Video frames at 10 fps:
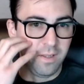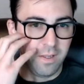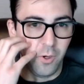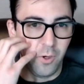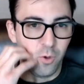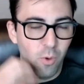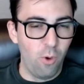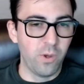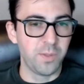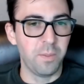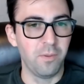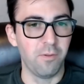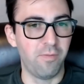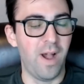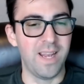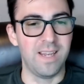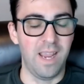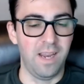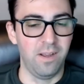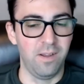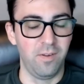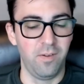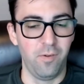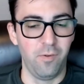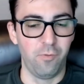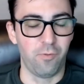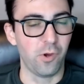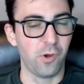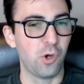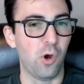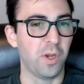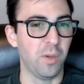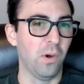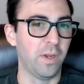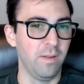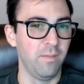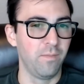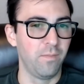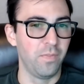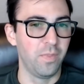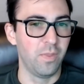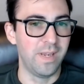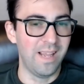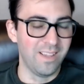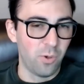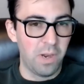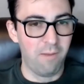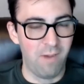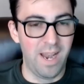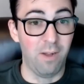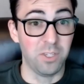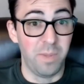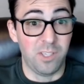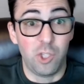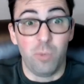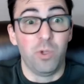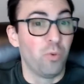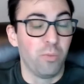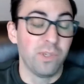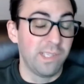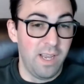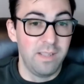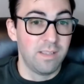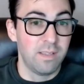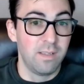You'll always be able to find data for your target market. The data that's going on right now just makes it so much more precise.